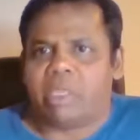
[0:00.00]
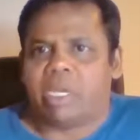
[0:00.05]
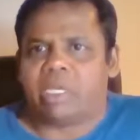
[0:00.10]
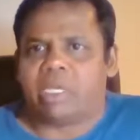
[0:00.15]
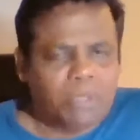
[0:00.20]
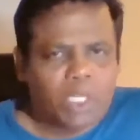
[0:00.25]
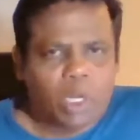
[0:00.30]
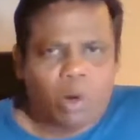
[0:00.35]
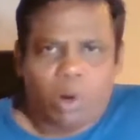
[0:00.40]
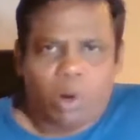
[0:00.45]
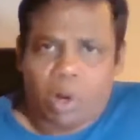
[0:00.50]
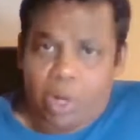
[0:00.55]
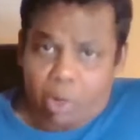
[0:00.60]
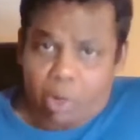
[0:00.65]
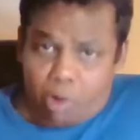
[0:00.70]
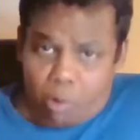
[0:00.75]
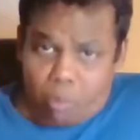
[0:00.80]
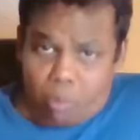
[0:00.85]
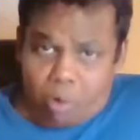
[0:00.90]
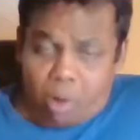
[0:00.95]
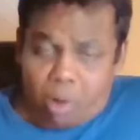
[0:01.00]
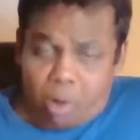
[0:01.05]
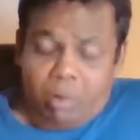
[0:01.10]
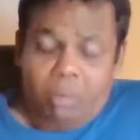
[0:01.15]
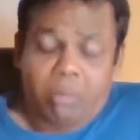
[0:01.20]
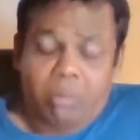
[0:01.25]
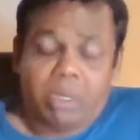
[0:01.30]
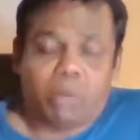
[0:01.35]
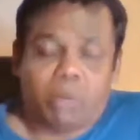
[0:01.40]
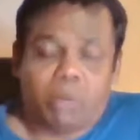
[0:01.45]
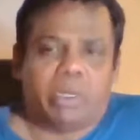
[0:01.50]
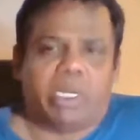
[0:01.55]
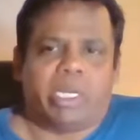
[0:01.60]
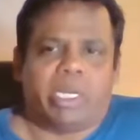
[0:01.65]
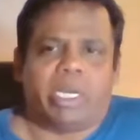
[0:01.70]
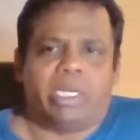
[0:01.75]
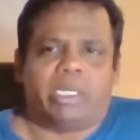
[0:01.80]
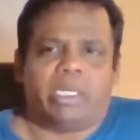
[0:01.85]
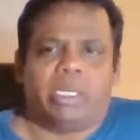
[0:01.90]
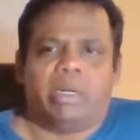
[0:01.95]
Absolutely no problem between a
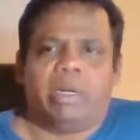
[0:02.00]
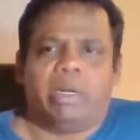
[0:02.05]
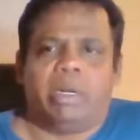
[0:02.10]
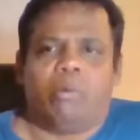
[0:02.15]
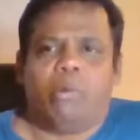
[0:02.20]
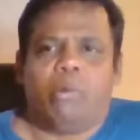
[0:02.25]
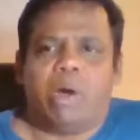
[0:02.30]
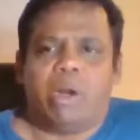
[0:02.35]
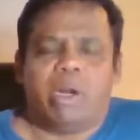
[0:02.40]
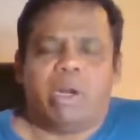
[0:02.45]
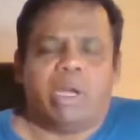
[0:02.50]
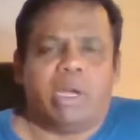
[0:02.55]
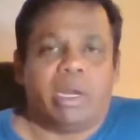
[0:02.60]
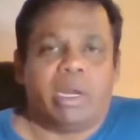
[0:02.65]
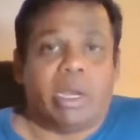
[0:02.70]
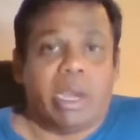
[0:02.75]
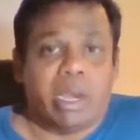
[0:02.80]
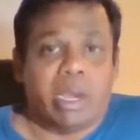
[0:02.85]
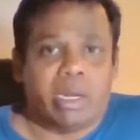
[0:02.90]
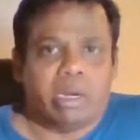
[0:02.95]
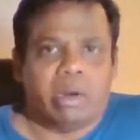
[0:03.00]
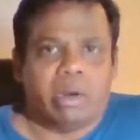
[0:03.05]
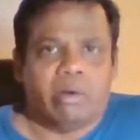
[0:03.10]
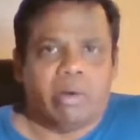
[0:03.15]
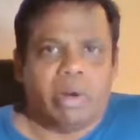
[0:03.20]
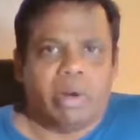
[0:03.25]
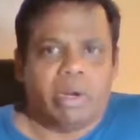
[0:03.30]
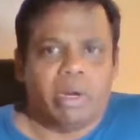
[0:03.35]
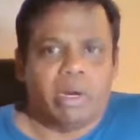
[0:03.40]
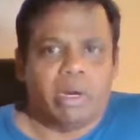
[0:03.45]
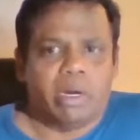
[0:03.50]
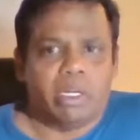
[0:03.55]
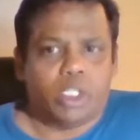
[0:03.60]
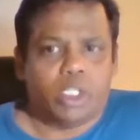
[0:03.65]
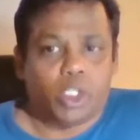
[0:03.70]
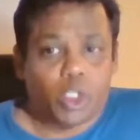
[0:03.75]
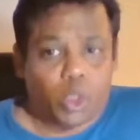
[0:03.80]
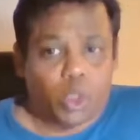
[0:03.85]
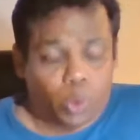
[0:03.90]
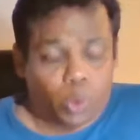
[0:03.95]
category one and a category
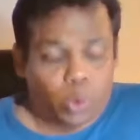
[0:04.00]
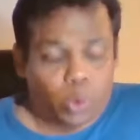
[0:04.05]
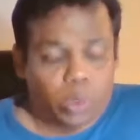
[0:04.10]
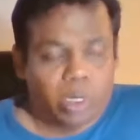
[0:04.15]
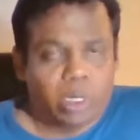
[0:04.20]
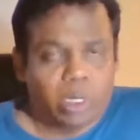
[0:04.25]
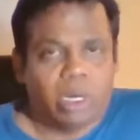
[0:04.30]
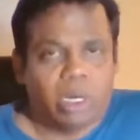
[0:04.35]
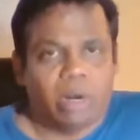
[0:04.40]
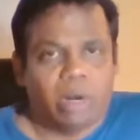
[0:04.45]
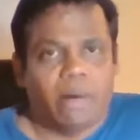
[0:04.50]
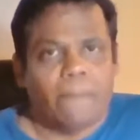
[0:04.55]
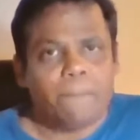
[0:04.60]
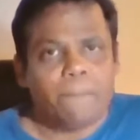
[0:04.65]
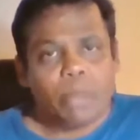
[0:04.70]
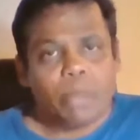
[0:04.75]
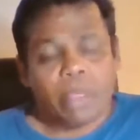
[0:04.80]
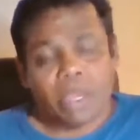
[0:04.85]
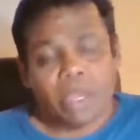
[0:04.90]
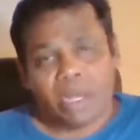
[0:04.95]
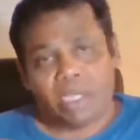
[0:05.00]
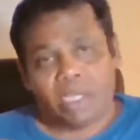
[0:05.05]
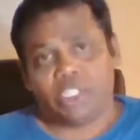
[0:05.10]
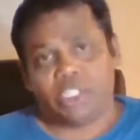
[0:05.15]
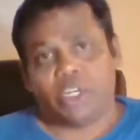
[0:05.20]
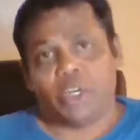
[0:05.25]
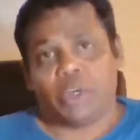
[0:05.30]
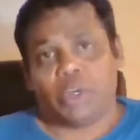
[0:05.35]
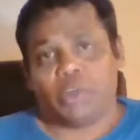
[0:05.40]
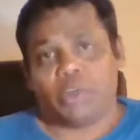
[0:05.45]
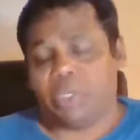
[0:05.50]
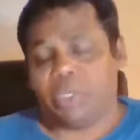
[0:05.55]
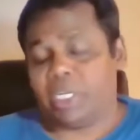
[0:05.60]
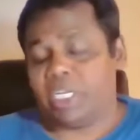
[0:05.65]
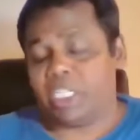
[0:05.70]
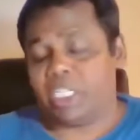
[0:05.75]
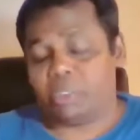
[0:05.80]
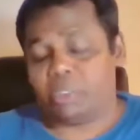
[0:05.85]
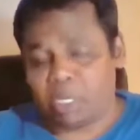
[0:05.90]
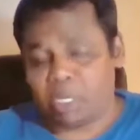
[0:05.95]
two institution,
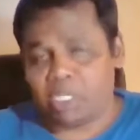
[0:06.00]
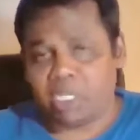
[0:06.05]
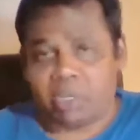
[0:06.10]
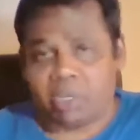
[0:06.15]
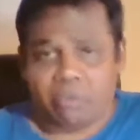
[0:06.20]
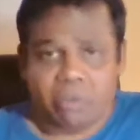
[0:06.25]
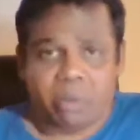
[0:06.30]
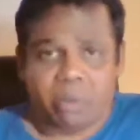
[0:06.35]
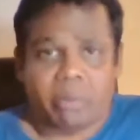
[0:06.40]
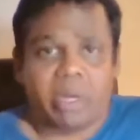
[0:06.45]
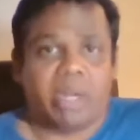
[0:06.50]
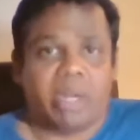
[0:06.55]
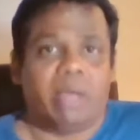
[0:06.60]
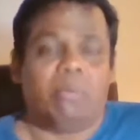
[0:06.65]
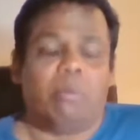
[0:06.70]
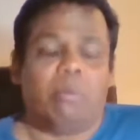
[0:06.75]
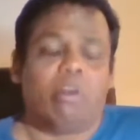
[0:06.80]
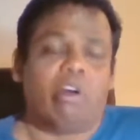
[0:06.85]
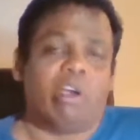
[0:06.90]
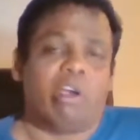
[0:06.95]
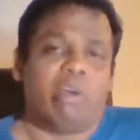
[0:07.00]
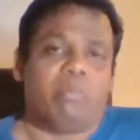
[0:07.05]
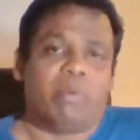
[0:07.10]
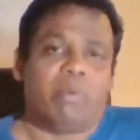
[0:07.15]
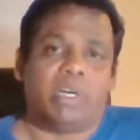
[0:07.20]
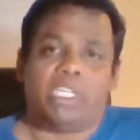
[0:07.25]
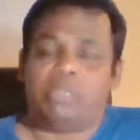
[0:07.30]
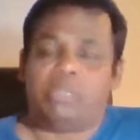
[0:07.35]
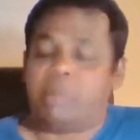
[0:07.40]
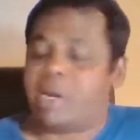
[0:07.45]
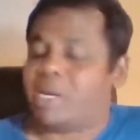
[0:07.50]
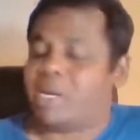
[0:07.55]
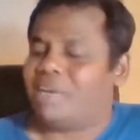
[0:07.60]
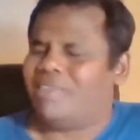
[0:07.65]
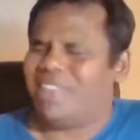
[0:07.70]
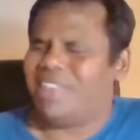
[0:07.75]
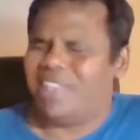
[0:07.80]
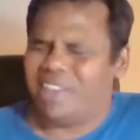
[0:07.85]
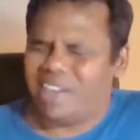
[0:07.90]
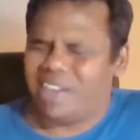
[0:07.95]
especially from an employer
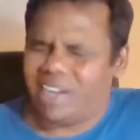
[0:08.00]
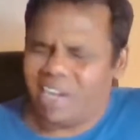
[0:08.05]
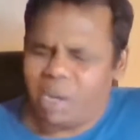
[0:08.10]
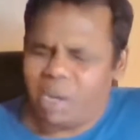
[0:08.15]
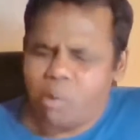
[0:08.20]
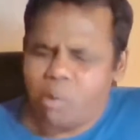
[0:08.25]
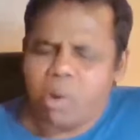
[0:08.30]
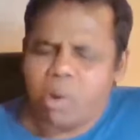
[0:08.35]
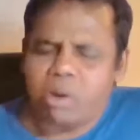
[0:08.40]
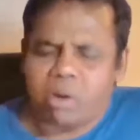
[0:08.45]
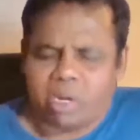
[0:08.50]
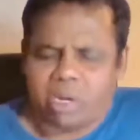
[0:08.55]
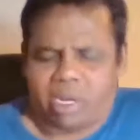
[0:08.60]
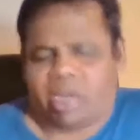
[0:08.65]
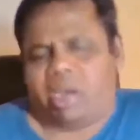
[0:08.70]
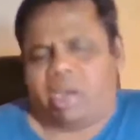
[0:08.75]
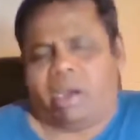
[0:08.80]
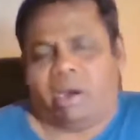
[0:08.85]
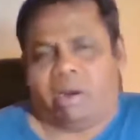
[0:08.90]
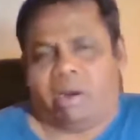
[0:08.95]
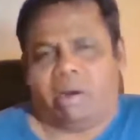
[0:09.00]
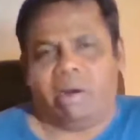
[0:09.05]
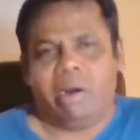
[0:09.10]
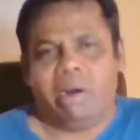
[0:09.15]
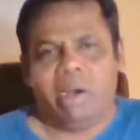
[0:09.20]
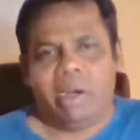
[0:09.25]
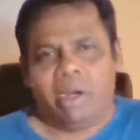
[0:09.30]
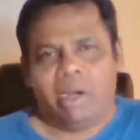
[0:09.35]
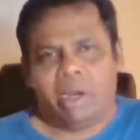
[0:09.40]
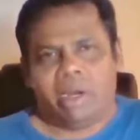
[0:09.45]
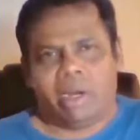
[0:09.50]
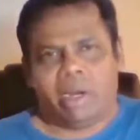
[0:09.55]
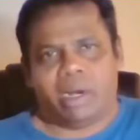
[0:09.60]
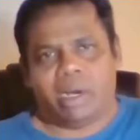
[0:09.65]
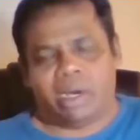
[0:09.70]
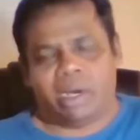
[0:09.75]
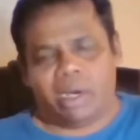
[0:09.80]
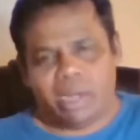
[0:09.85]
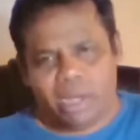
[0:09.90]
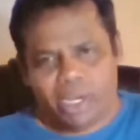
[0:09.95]
perspective. They really wouldn't care.
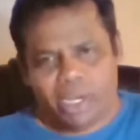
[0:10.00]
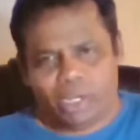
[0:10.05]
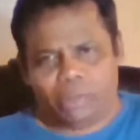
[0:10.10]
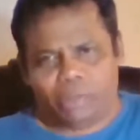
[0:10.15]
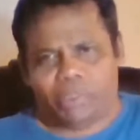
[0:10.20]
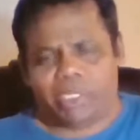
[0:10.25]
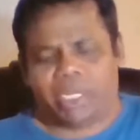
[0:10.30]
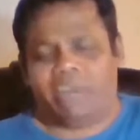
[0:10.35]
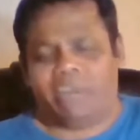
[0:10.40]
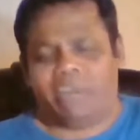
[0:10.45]
New